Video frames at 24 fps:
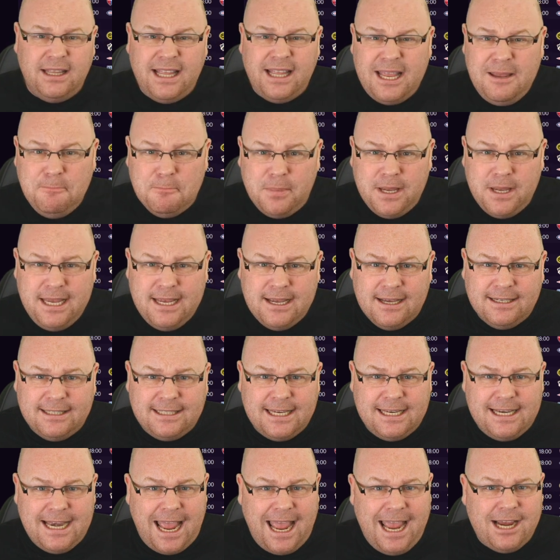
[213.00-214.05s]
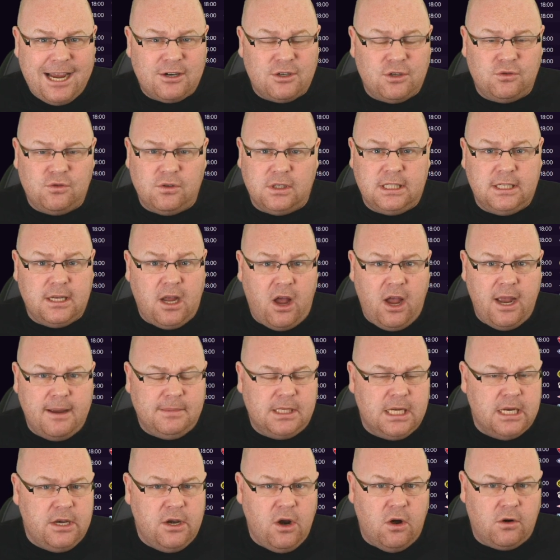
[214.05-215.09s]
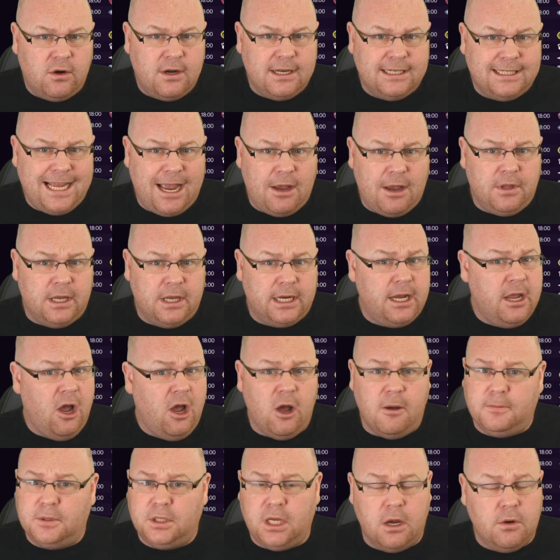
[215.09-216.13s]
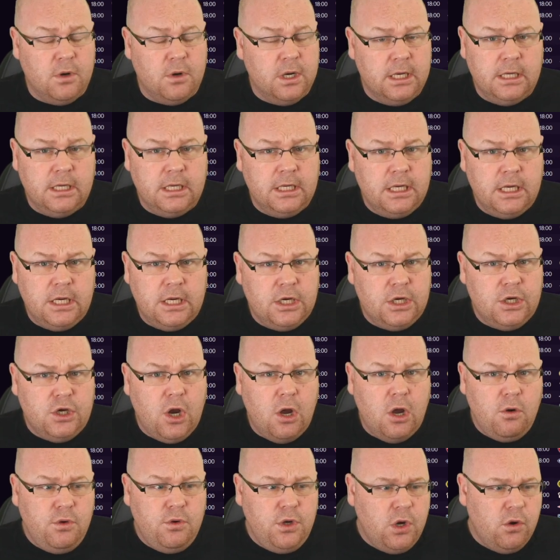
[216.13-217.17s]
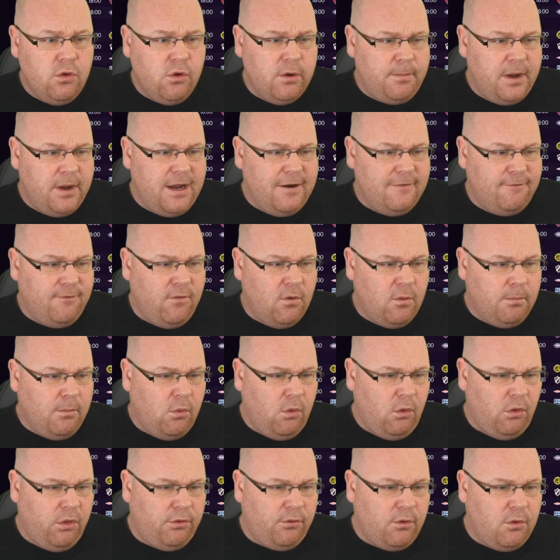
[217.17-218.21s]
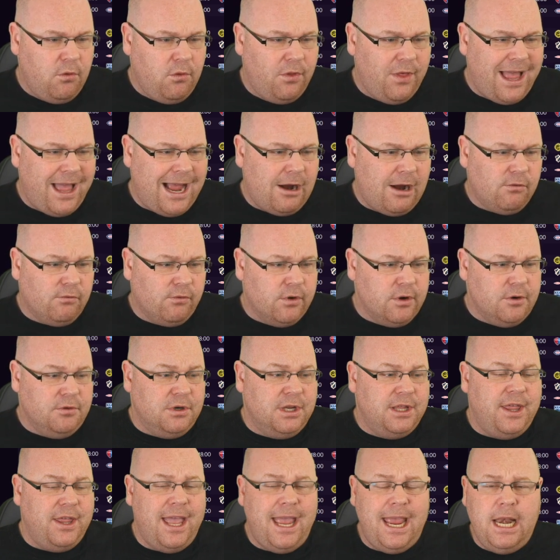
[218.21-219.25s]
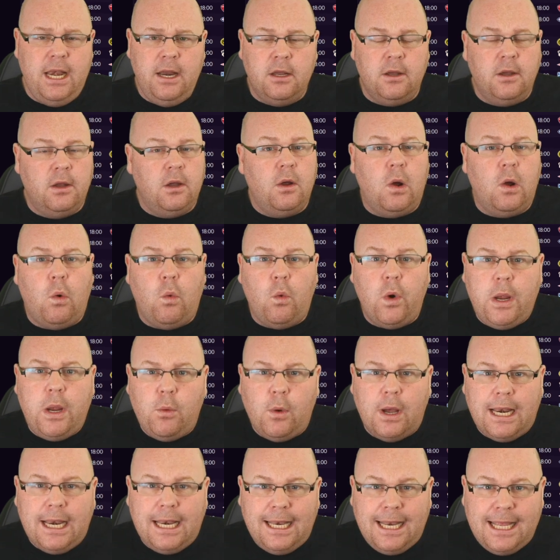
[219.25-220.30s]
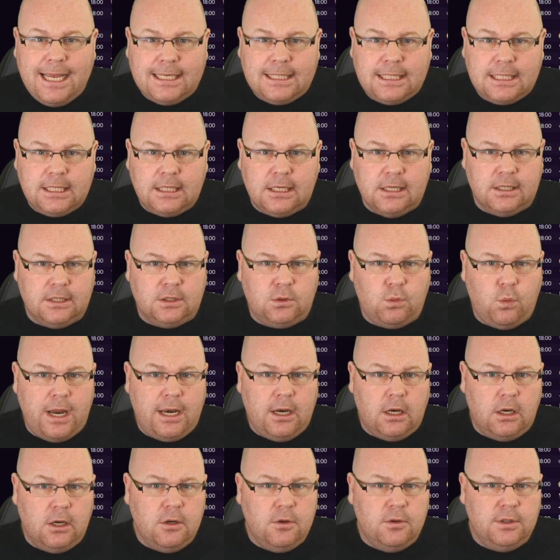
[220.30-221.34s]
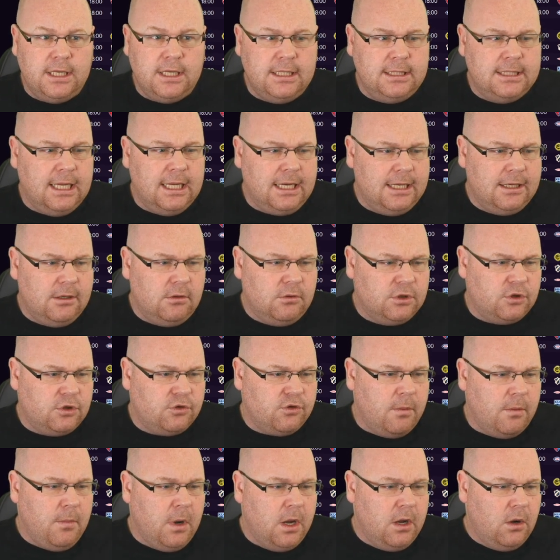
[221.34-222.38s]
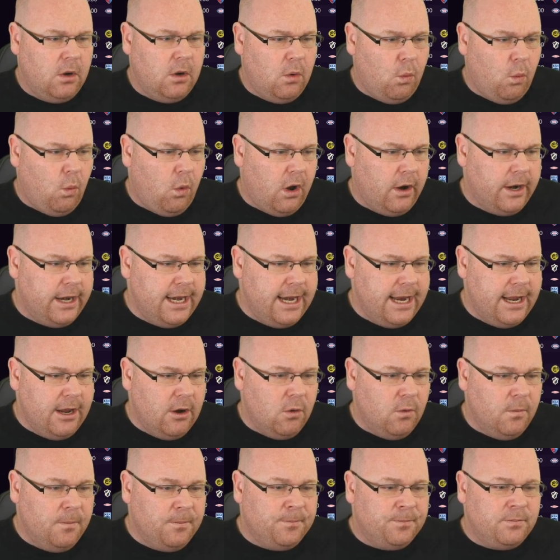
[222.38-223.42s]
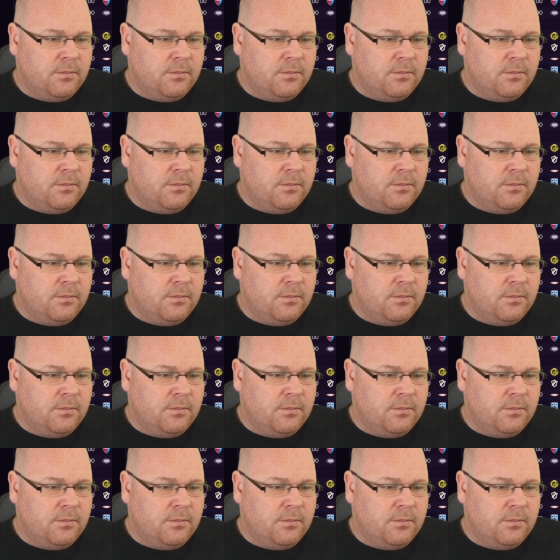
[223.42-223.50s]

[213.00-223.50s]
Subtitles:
They beat us in extra time to knock us out of the cup. So no European football through that route. Then we were listless when losing to Lillestrøm 1-0.